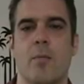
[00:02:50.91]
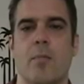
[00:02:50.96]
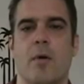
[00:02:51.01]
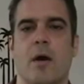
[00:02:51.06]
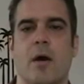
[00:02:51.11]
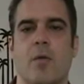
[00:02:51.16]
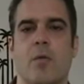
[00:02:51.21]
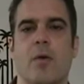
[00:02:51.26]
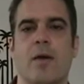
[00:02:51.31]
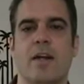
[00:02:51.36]

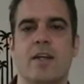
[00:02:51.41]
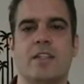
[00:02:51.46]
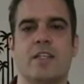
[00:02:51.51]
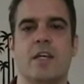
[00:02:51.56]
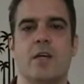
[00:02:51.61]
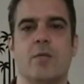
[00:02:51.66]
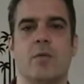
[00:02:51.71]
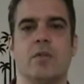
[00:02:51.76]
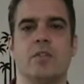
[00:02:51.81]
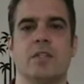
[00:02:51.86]
But what it
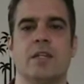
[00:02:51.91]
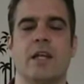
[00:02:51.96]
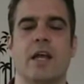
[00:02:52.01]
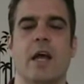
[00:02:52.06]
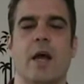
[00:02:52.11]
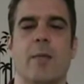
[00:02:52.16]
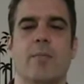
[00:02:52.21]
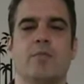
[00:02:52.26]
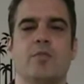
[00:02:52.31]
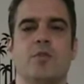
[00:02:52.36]
did was it
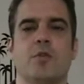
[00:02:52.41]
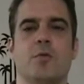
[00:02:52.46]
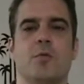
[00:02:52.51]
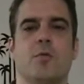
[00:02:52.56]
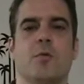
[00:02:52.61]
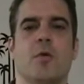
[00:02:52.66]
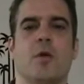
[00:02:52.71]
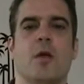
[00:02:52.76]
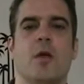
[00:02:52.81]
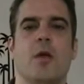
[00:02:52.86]
helped
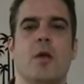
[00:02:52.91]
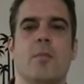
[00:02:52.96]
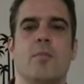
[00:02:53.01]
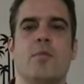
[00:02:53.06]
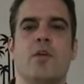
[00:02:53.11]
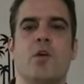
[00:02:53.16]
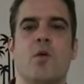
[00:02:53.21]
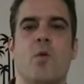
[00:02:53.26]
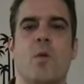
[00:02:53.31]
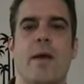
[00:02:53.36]
you
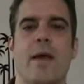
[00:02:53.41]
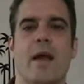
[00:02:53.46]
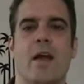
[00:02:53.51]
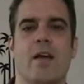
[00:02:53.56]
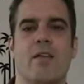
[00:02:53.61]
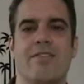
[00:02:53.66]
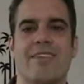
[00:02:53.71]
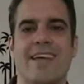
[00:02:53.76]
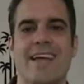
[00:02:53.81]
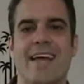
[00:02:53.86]
be
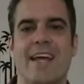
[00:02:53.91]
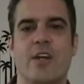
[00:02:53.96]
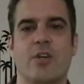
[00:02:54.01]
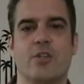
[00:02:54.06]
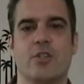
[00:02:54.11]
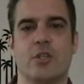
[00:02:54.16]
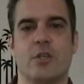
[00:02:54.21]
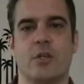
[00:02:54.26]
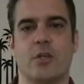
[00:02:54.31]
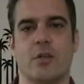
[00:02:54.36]
aware of the
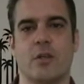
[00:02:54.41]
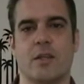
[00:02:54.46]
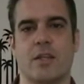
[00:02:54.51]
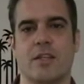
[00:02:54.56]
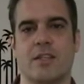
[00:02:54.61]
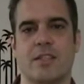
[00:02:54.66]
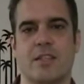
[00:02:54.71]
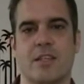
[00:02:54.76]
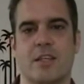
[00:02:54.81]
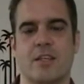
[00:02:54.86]
energy
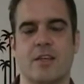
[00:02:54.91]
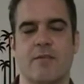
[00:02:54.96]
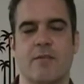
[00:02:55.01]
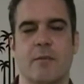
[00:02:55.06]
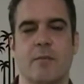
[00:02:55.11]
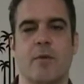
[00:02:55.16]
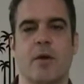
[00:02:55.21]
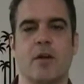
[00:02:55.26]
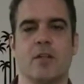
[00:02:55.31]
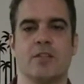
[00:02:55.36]
that's in the
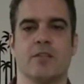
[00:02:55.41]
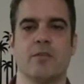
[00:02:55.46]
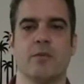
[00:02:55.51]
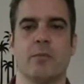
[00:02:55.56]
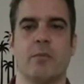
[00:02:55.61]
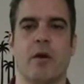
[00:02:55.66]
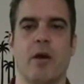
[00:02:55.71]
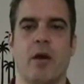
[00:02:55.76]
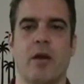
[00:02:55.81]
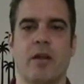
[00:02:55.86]
different parts of
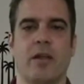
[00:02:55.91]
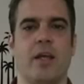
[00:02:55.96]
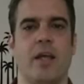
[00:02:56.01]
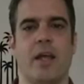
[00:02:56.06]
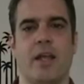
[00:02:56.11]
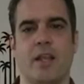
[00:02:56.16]
your body.